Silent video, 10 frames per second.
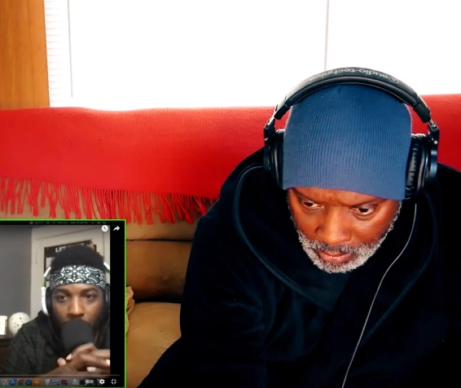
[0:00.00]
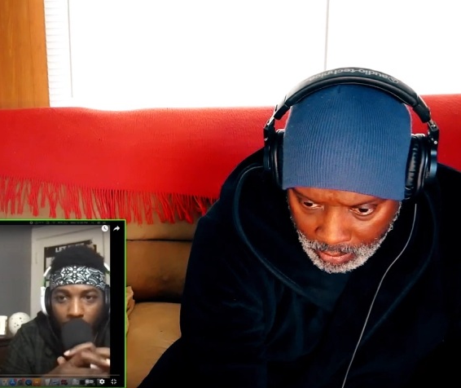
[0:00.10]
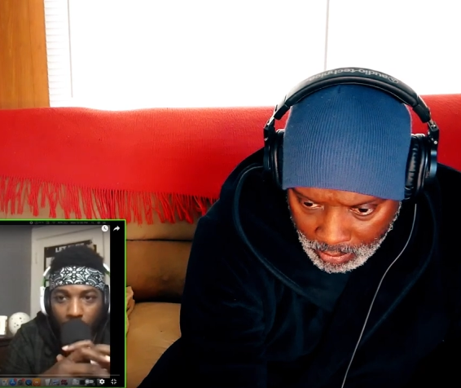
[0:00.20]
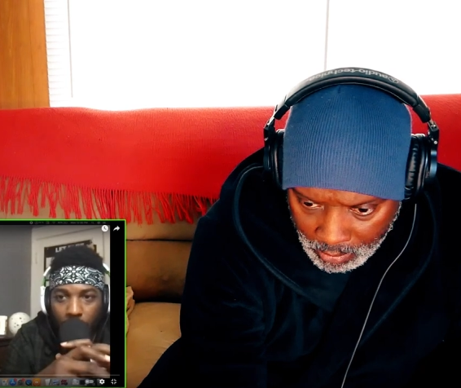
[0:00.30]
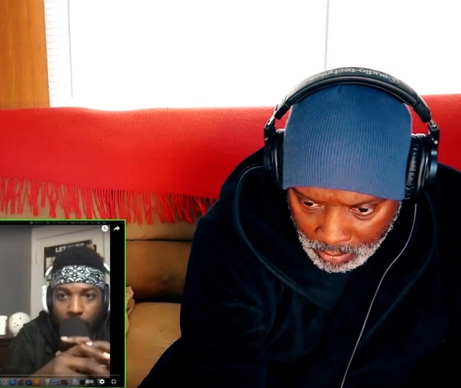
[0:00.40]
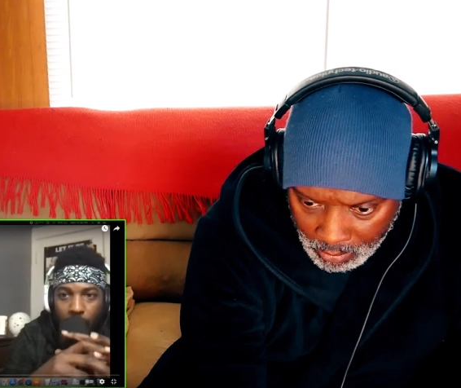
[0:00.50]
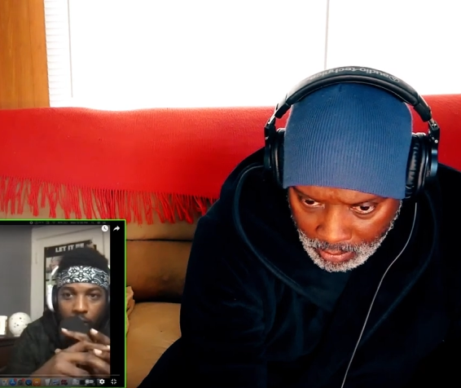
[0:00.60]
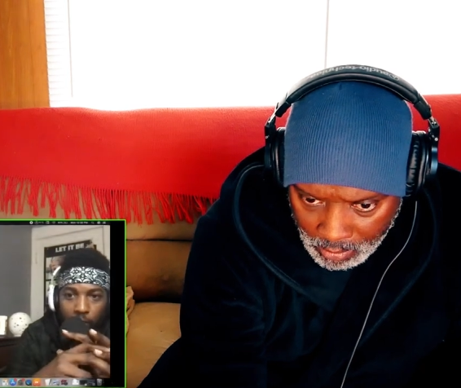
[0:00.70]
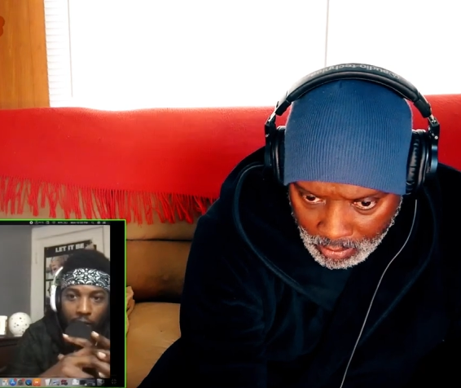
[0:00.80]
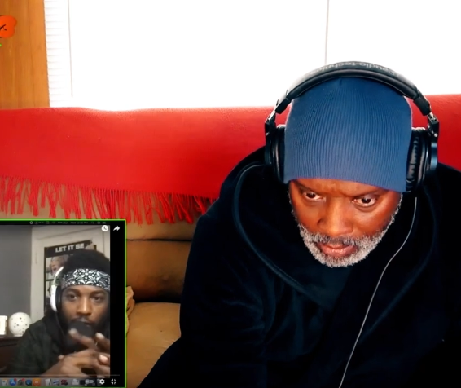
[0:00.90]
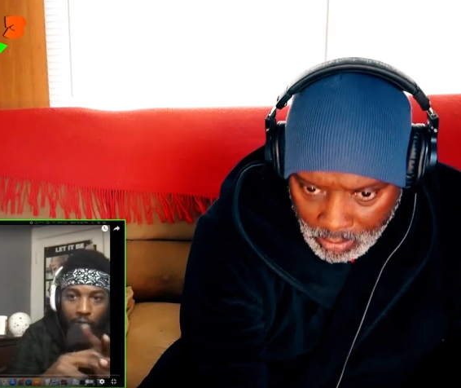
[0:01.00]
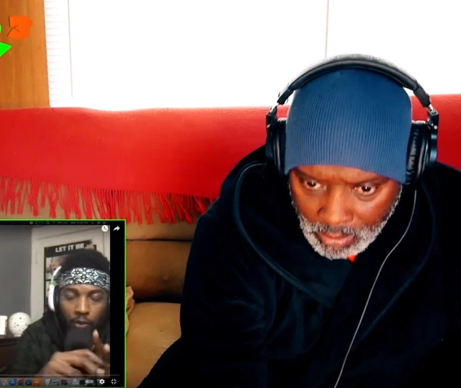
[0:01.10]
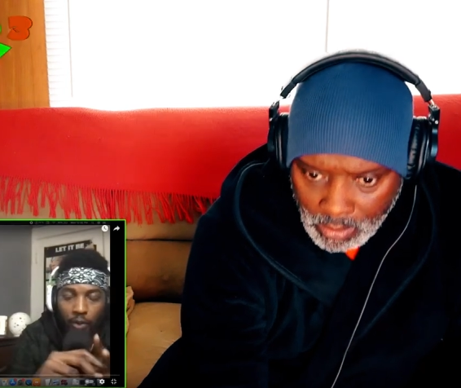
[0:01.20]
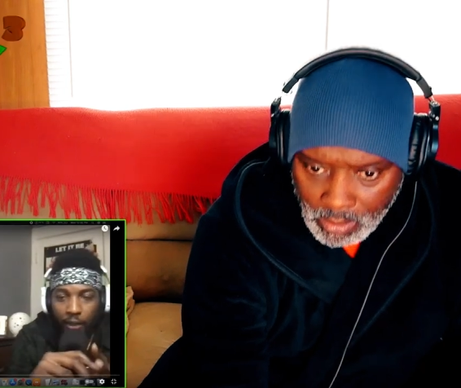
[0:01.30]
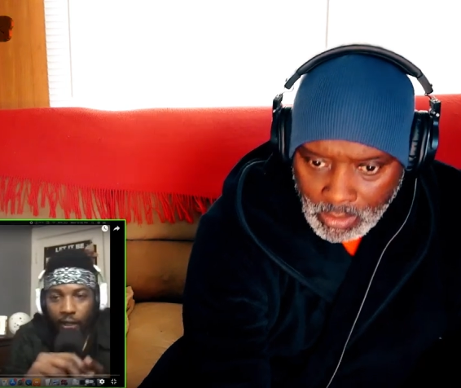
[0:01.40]
Speaker 1: care of yourselves per usual,
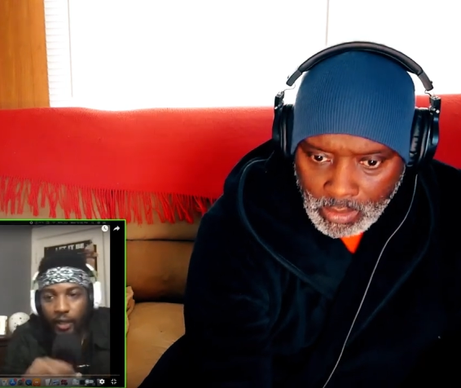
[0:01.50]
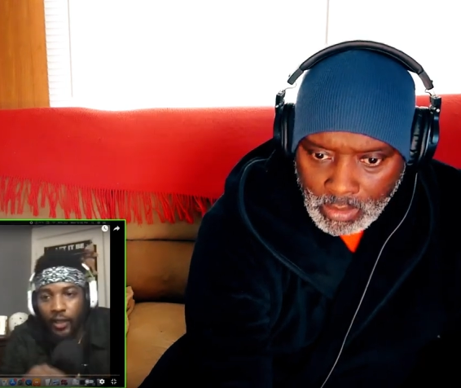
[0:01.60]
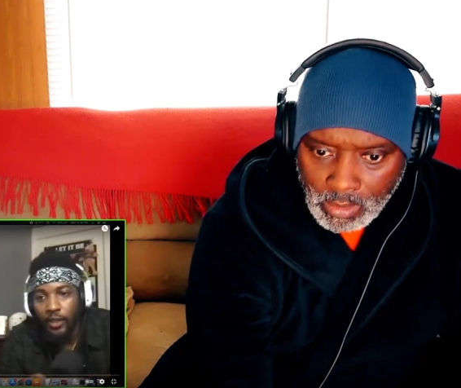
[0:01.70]
man.